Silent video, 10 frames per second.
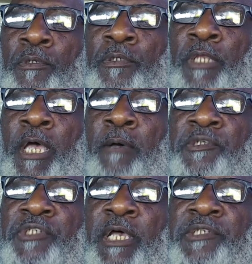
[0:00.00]

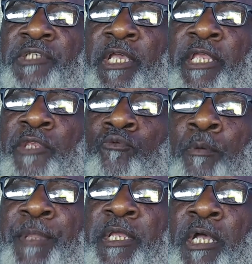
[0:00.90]
Yahushua said, you will
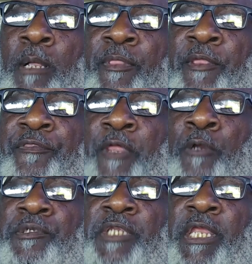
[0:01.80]
become the
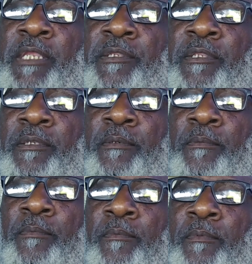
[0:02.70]
13th,
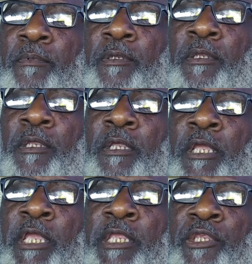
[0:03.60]

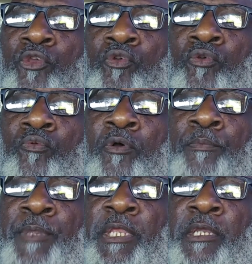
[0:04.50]
and you will
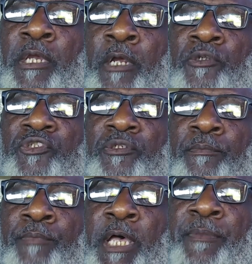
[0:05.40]
be cursed
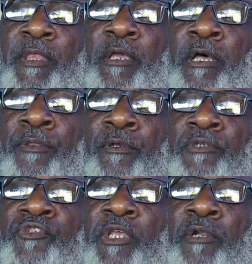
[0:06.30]
by the other
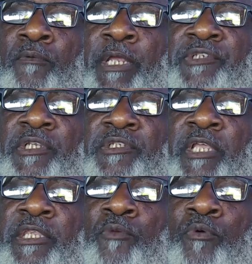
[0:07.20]
generations,
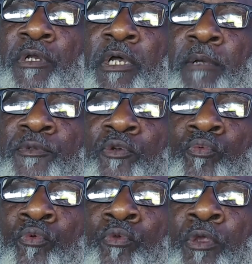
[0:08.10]
and you will come to
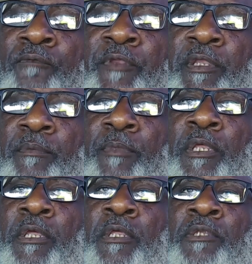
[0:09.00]
rule over them.
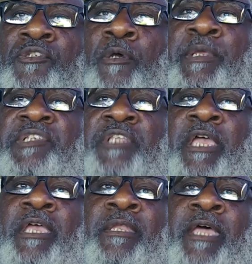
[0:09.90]
So he's
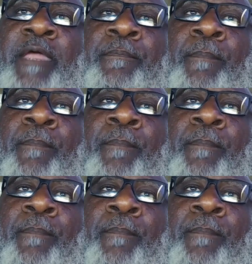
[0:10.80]
saying that